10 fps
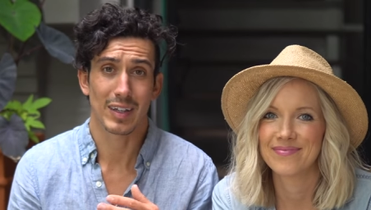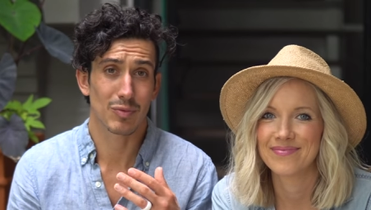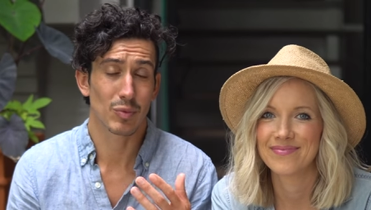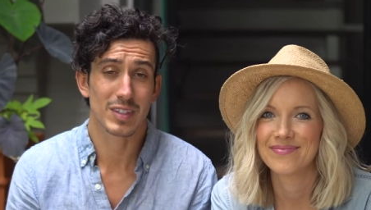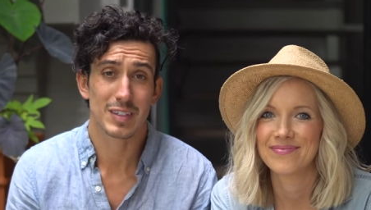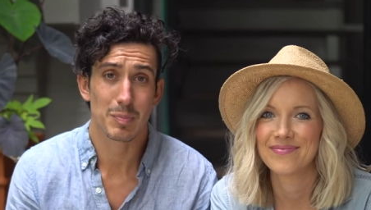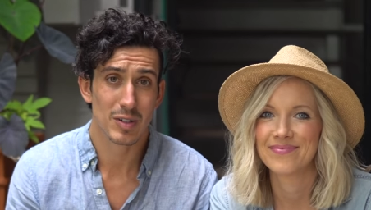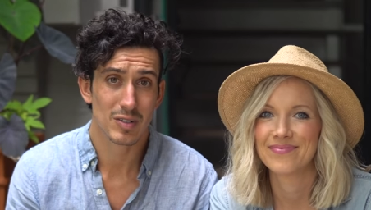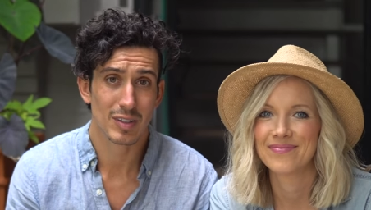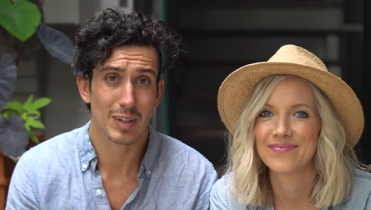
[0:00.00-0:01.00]
Speaker 1: like with the
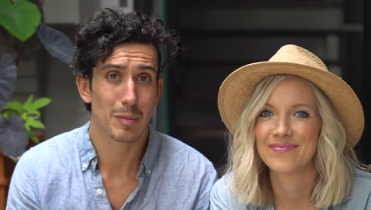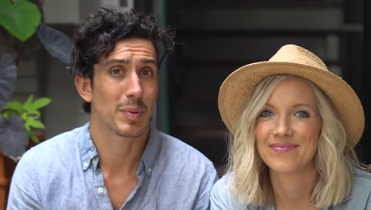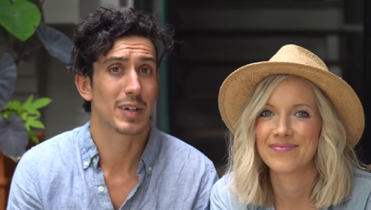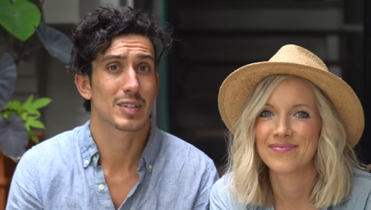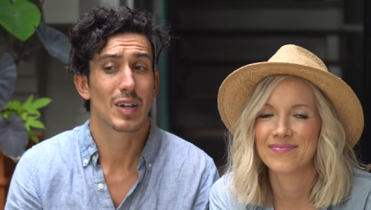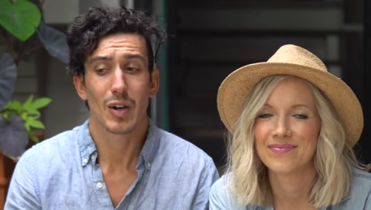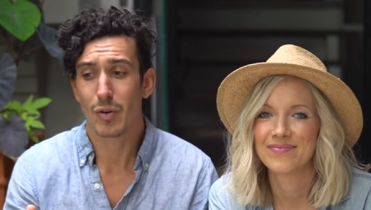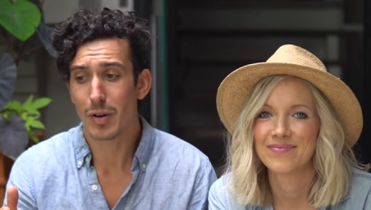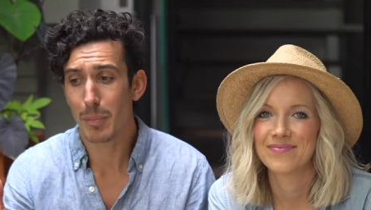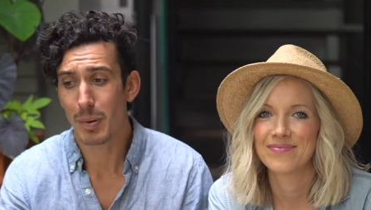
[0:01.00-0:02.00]
Special Olympics
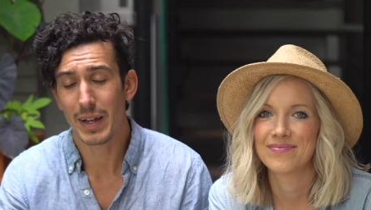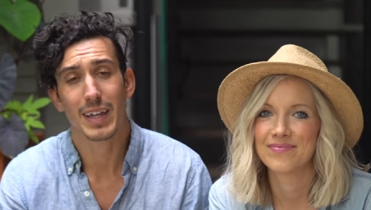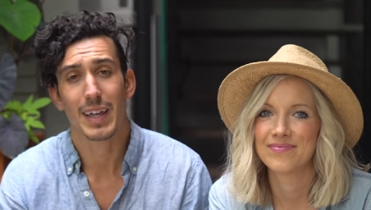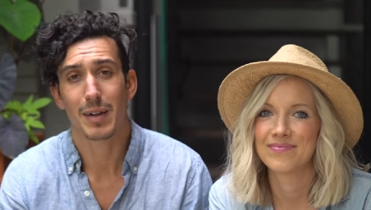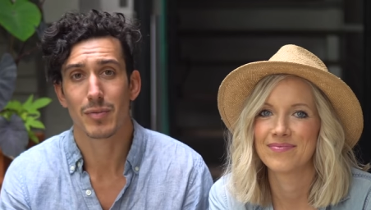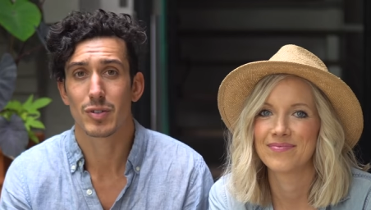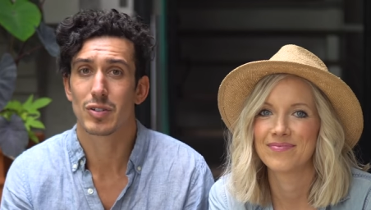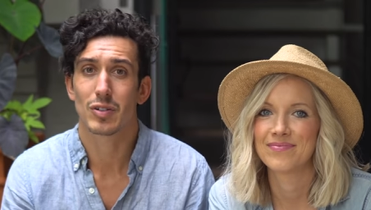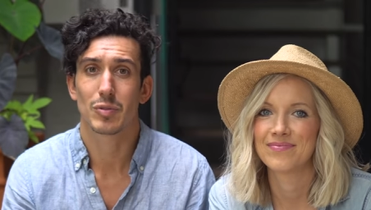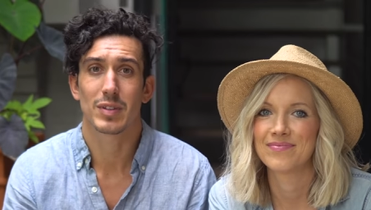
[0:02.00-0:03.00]
or a bike camp for
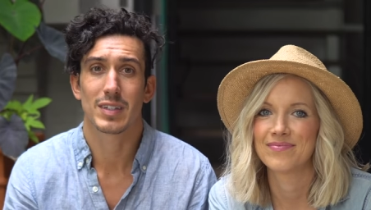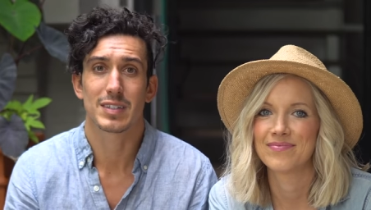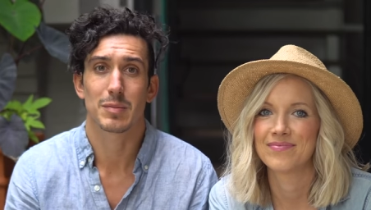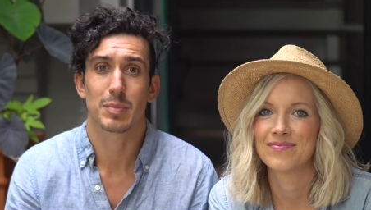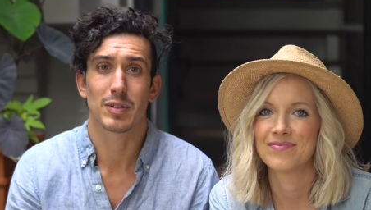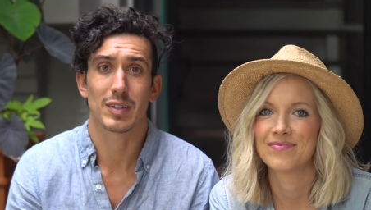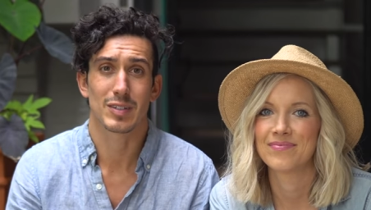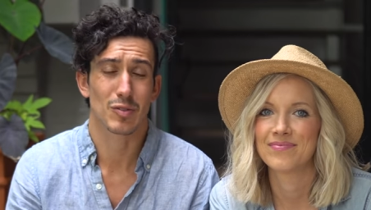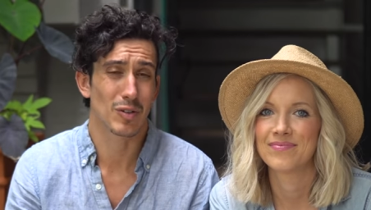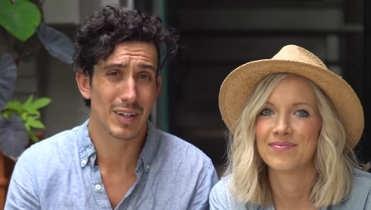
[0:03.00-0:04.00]
children with
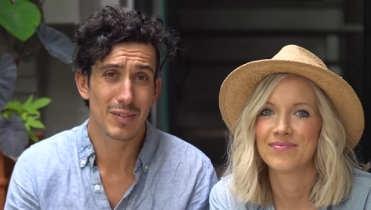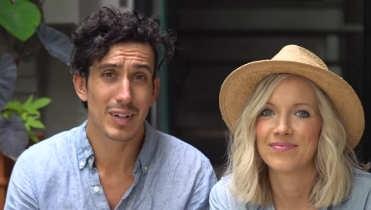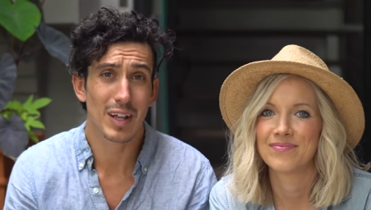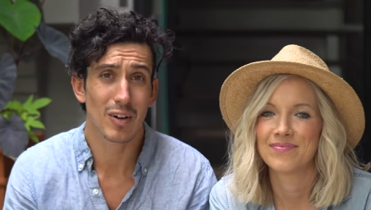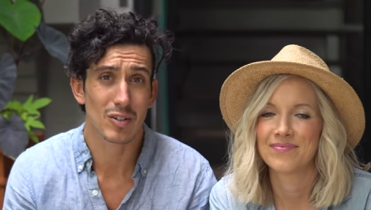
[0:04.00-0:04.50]
disabilities, or even at